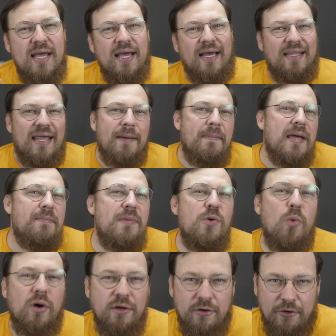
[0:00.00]
And that made me
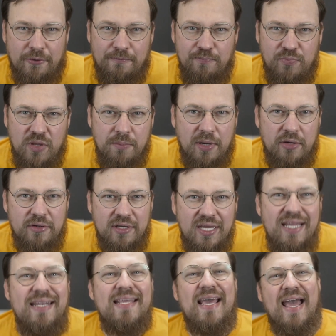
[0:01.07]
wonder about
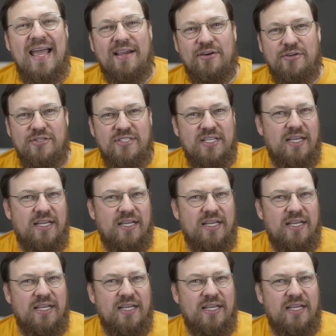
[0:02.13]
indie hackers